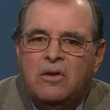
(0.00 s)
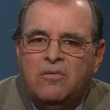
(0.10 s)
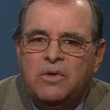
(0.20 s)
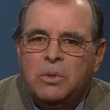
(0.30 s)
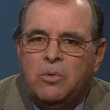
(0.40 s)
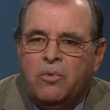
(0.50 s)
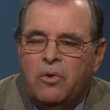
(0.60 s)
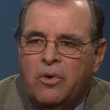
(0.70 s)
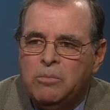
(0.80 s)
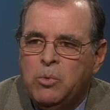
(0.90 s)
individual
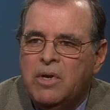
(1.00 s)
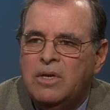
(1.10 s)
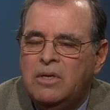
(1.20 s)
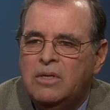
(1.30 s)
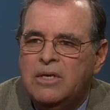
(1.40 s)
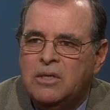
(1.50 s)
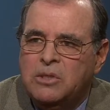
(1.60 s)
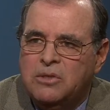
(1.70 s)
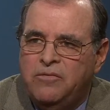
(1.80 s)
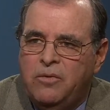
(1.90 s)
programs? What can you tell
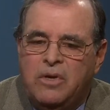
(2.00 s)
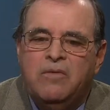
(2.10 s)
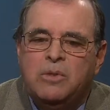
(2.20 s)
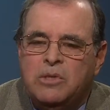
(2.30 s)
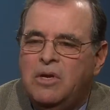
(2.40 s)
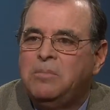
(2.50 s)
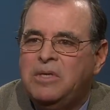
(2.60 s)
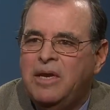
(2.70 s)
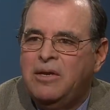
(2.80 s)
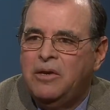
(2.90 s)
us, if you would give us an
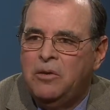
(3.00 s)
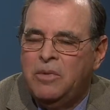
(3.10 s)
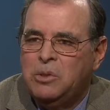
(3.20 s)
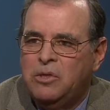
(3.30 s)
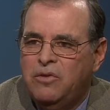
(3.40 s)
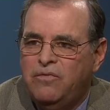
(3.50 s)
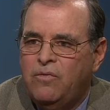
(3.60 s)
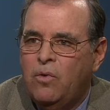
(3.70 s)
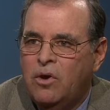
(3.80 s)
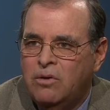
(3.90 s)
update on, you mentioned the
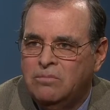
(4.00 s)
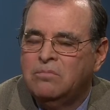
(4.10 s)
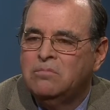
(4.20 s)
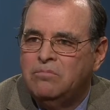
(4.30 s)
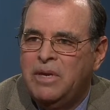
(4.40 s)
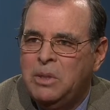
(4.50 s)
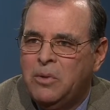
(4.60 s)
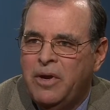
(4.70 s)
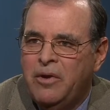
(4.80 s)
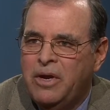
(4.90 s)
four
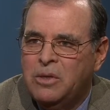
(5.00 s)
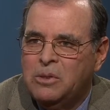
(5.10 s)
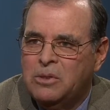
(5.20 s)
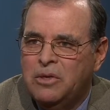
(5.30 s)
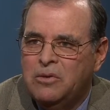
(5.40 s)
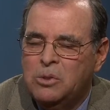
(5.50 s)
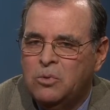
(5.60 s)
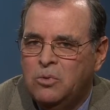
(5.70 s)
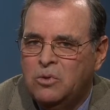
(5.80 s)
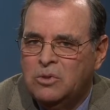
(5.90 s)
major areas, uh, the
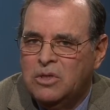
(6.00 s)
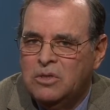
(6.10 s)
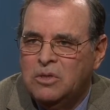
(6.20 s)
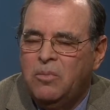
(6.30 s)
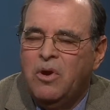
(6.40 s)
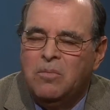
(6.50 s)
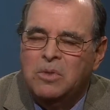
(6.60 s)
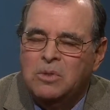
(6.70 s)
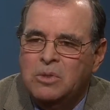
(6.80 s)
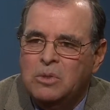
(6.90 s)
schools and the
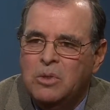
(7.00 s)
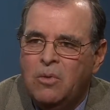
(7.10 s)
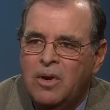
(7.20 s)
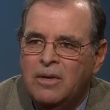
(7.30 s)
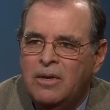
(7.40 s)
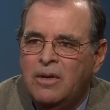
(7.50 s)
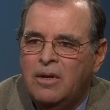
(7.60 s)
departments and so on.